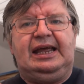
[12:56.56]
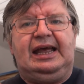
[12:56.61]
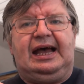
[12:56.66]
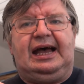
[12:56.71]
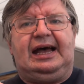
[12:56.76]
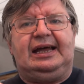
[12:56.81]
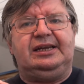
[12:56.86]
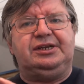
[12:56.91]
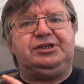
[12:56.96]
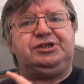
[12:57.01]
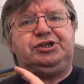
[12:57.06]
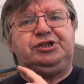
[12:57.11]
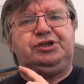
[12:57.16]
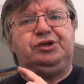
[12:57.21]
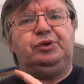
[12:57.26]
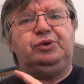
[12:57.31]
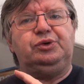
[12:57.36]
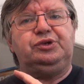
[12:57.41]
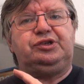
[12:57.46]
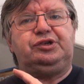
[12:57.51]
And it
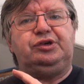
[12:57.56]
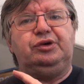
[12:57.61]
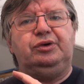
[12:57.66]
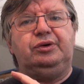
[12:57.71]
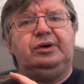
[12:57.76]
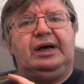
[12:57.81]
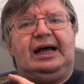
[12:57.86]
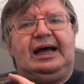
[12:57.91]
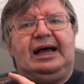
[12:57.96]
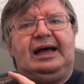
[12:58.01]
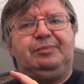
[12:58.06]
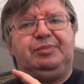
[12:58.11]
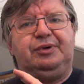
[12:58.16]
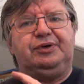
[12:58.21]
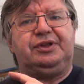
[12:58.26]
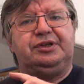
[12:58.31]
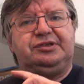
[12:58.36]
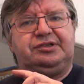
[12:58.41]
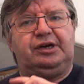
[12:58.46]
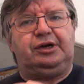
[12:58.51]
shows you
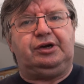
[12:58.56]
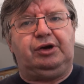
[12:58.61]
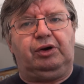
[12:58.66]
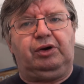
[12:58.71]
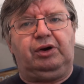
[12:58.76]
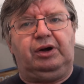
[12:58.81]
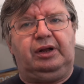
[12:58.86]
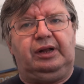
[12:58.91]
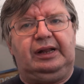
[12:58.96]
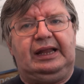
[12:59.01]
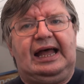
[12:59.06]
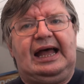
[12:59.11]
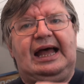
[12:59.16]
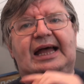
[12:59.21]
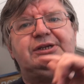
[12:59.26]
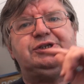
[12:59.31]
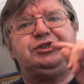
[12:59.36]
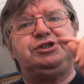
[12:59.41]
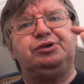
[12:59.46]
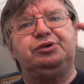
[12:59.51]
both as a girl
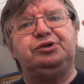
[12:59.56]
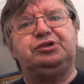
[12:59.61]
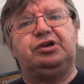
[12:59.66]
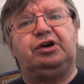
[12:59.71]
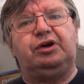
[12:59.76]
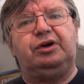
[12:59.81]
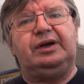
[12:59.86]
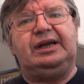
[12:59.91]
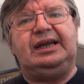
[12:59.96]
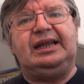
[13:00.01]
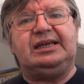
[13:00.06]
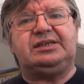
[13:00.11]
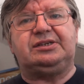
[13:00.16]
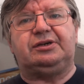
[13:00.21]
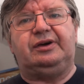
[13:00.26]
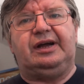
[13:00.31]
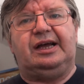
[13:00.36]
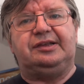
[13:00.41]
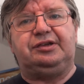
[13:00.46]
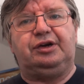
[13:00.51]
and shows her
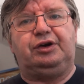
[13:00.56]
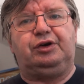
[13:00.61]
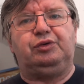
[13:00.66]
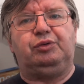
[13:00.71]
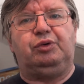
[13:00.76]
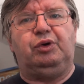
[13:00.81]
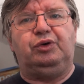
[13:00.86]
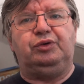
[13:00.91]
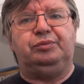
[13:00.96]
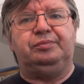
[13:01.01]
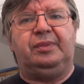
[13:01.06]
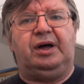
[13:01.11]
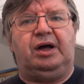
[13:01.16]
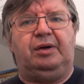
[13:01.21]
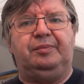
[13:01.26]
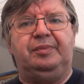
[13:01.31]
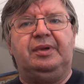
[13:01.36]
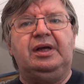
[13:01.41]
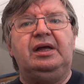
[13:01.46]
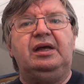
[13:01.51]
later as a grown
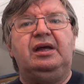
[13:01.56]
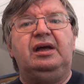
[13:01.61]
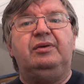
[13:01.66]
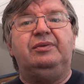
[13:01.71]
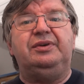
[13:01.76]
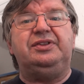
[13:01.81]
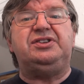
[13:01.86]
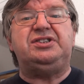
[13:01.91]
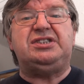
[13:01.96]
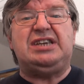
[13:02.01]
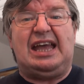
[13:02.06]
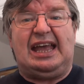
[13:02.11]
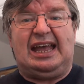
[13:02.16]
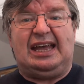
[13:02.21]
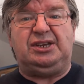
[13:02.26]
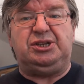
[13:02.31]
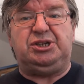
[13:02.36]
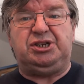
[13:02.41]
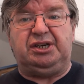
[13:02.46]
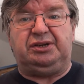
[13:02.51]
mum with
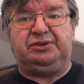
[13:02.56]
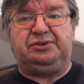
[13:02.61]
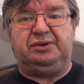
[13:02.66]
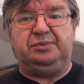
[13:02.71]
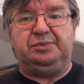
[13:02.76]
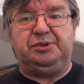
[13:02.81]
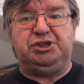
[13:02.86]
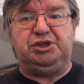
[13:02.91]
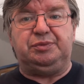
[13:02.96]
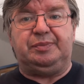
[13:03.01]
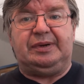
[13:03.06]
10 children, would you